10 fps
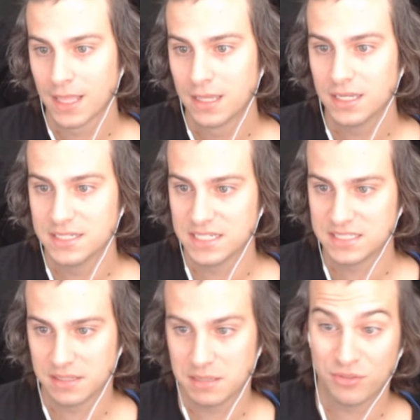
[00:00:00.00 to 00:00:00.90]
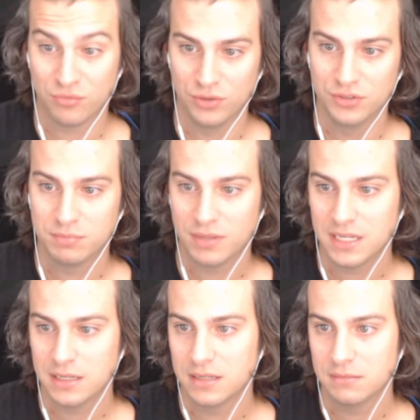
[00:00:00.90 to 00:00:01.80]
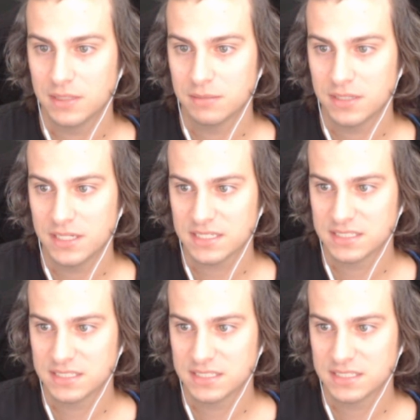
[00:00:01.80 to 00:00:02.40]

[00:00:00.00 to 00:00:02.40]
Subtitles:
It's not something I'm thrilled to play in my decks,